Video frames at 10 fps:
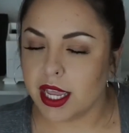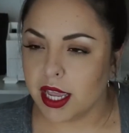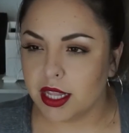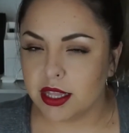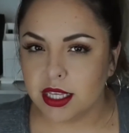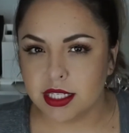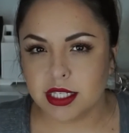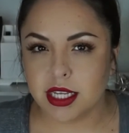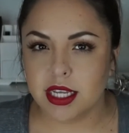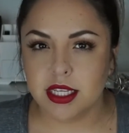and
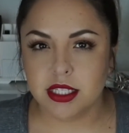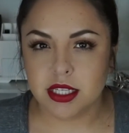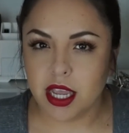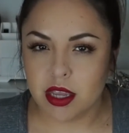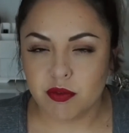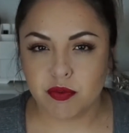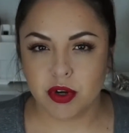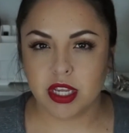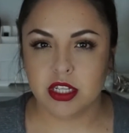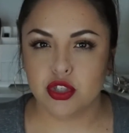this is a
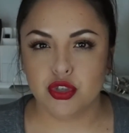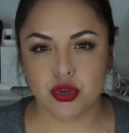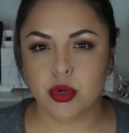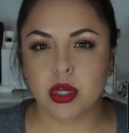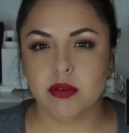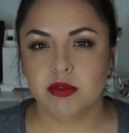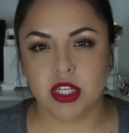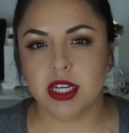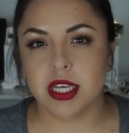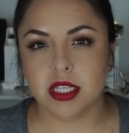freaking stroke of
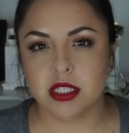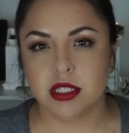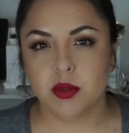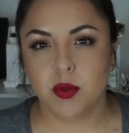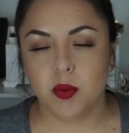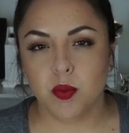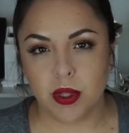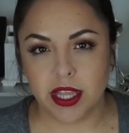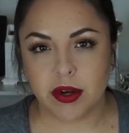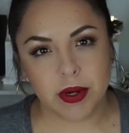genius
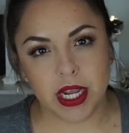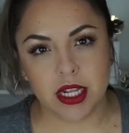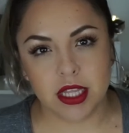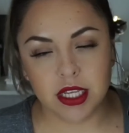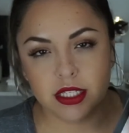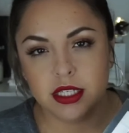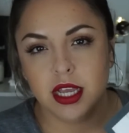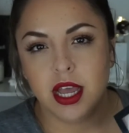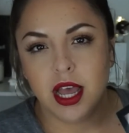when they created this.